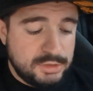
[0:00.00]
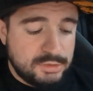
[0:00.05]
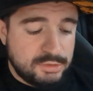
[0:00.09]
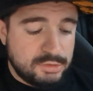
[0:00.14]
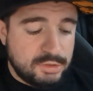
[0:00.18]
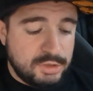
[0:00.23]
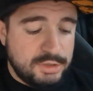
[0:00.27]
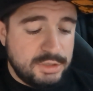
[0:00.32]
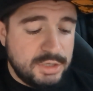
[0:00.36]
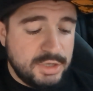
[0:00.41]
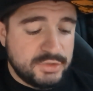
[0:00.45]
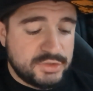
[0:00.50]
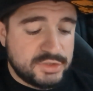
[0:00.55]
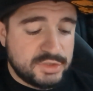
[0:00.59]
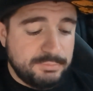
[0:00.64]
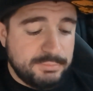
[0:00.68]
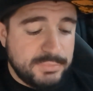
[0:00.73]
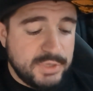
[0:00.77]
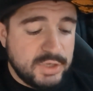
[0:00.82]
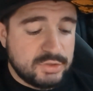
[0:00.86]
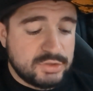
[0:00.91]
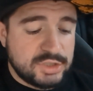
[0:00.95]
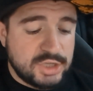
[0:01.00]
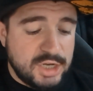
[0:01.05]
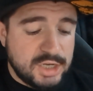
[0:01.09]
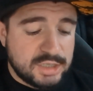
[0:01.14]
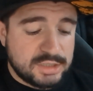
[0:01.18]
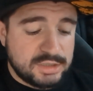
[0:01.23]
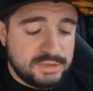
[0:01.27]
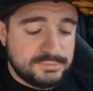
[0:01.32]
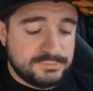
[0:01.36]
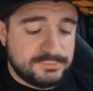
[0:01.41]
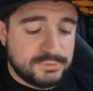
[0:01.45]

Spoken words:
There are notes of milk chocolate,